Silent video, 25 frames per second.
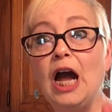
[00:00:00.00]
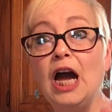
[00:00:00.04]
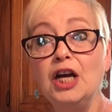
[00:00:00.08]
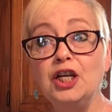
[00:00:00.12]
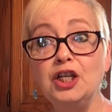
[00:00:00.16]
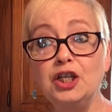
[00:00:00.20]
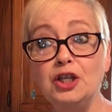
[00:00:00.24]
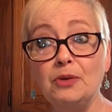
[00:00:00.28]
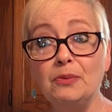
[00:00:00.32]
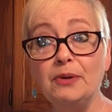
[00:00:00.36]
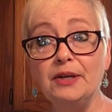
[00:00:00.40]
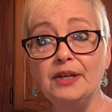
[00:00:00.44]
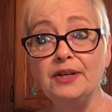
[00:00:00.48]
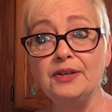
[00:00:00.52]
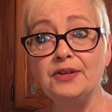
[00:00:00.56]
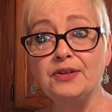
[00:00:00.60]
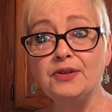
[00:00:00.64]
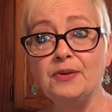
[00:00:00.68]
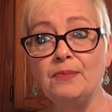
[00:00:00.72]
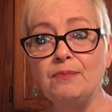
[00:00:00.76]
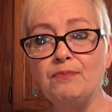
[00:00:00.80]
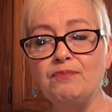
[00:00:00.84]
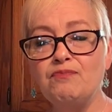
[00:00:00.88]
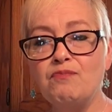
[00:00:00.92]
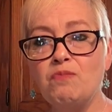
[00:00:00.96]
And you know what
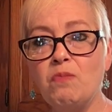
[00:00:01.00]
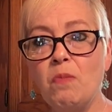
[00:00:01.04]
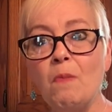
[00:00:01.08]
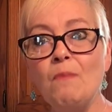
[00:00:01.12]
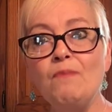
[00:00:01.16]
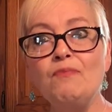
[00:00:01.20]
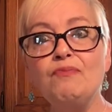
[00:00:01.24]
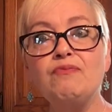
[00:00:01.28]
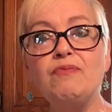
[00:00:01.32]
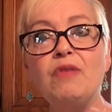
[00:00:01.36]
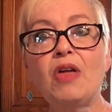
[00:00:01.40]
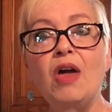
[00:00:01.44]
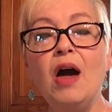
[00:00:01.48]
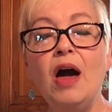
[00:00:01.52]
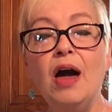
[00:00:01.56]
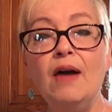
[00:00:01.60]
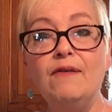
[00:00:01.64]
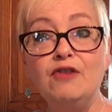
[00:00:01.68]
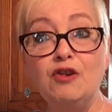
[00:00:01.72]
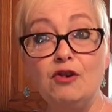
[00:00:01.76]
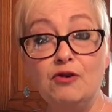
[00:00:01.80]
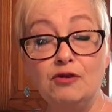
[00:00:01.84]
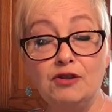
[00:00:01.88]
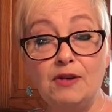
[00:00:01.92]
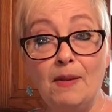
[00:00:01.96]
else?
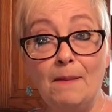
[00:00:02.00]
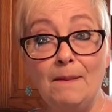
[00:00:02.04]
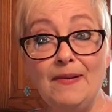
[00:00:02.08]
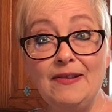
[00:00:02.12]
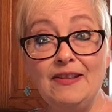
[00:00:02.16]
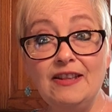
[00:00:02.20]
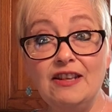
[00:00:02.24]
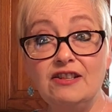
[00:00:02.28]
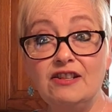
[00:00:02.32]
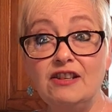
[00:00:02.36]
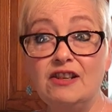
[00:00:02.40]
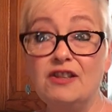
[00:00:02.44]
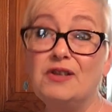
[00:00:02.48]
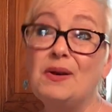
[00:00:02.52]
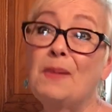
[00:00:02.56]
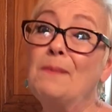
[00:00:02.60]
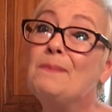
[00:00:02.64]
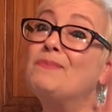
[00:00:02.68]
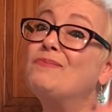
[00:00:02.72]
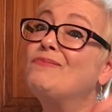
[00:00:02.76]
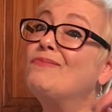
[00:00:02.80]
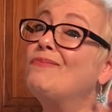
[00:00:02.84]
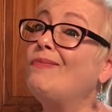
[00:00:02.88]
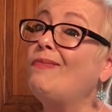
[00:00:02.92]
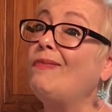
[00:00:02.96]
If you're somebody that says,
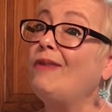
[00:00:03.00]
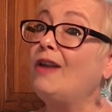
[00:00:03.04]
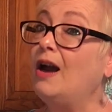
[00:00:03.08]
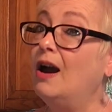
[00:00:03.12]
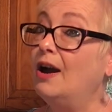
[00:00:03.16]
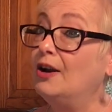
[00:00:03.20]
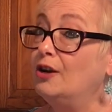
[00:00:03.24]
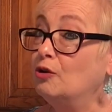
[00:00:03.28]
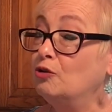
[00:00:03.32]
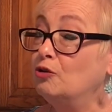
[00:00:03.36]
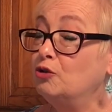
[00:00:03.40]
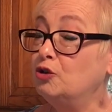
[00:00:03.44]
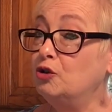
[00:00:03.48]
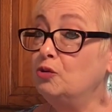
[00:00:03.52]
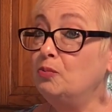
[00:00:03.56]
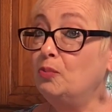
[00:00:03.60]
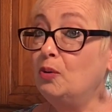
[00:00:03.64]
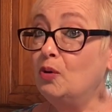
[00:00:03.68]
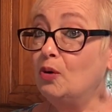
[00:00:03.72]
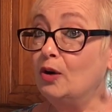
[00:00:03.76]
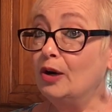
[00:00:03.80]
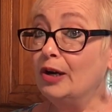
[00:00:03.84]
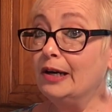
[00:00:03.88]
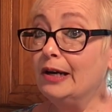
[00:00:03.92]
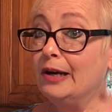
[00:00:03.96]
I don't do
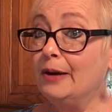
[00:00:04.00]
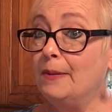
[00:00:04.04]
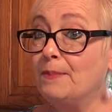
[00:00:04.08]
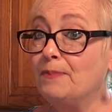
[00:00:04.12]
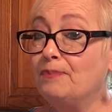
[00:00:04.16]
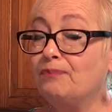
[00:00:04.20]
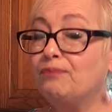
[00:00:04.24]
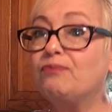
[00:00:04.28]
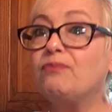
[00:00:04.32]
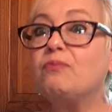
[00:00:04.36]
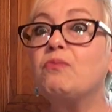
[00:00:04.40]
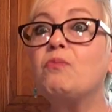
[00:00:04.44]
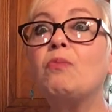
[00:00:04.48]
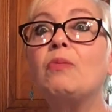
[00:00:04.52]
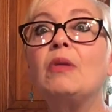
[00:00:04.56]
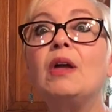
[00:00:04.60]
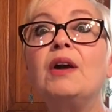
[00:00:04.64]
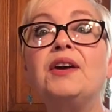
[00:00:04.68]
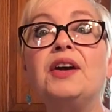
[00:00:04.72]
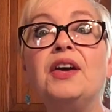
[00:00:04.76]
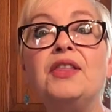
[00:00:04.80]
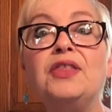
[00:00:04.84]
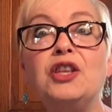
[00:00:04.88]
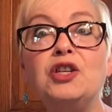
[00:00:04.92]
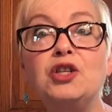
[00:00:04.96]
pork,
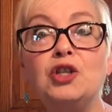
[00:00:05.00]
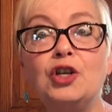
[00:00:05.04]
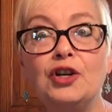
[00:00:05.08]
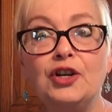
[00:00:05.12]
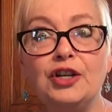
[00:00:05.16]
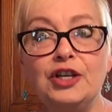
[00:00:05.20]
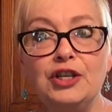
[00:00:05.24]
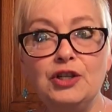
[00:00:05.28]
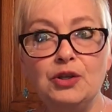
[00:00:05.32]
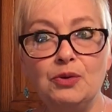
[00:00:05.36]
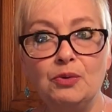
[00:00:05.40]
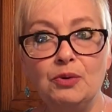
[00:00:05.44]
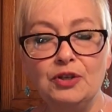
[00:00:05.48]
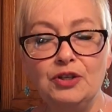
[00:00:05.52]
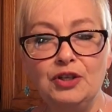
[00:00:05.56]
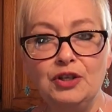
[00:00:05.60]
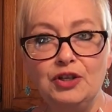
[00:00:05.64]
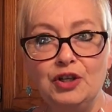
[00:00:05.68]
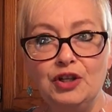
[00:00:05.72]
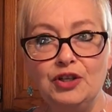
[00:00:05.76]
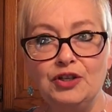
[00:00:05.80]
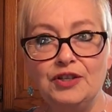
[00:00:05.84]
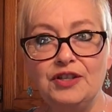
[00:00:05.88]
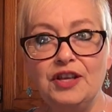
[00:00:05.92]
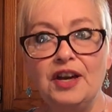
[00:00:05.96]
get the turkey
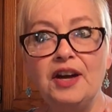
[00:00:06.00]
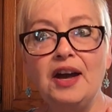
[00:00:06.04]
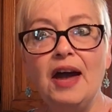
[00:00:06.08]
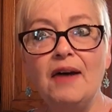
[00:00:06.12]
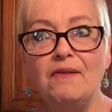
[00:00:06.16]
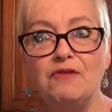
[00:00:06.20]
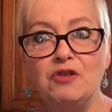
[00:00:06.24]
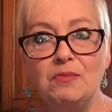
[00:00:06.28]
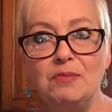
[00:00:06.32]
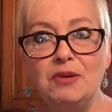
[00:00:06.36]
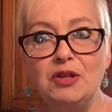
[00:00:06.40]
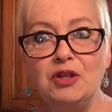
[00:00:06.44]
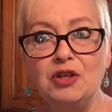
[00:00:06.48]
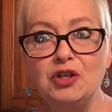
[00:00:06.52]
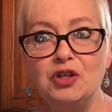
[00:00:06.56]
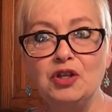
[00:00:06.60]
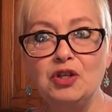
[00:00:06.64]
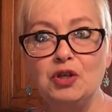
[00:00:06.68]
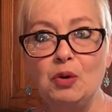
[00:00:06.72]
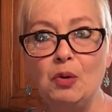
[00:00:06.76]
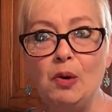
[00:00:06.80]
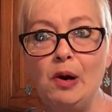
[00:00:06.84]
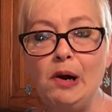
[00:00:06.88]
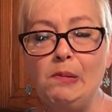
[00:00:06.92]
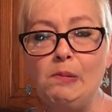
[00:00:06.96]
sausages. They have them in the
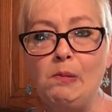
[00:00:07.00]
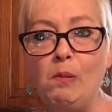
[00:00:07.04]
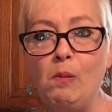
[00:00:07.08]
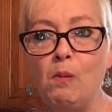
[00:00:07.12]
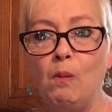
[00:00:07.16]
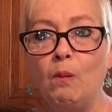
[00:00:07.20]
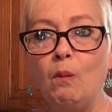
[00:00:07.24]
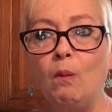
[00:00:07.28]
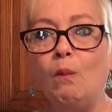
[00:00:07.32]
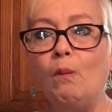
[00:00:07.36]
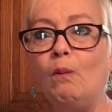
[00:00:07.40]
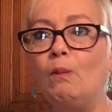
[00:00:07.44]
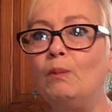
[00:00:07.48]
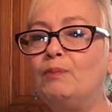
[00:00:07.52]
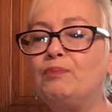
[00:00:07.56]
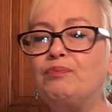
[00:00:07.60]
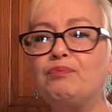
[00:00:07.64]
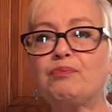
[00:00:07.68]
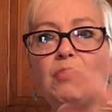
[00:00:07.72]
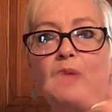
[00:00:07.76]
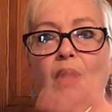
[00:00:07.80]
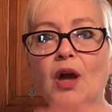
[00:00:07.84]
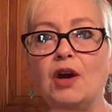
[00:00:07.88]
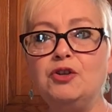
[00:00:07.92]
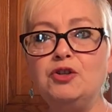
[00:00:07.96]
store.
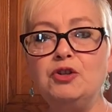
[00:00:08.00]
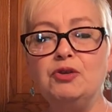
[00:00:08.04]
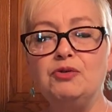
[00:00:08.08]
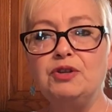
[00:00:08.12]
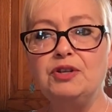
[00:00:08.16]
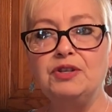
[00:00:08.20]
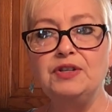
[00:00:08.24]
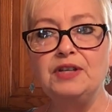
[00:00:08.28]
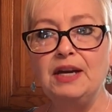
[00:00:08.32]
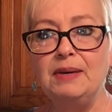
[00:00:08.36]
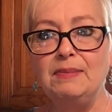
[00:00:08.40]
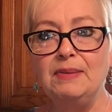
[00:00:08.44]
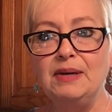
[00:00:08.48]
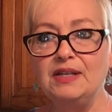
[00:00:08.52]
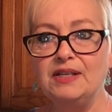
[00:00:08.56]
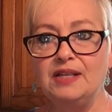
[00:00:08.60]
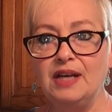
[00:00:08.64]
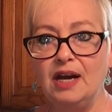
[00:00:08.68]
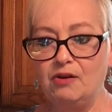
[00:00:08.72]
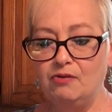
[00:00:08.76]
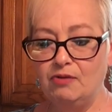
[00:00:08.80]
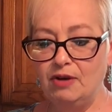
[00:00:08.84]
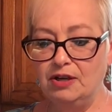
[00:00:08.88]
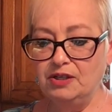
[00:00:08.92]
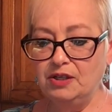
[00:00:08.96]
And do the same
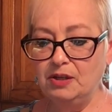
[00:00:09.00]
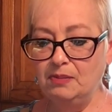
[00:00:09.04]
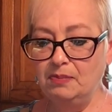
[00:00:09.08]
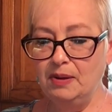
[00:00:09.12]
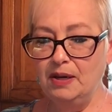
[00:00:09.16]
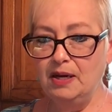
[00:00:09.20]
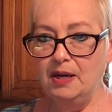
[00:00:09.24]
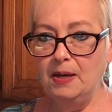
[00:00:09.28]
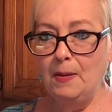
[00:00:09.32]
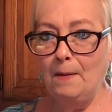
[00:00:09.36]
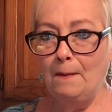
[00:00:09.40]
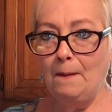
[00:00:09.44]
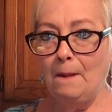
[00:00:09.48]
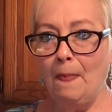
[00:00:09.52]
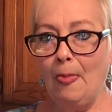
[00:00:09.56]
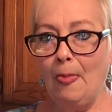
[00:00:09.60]
exact recipe.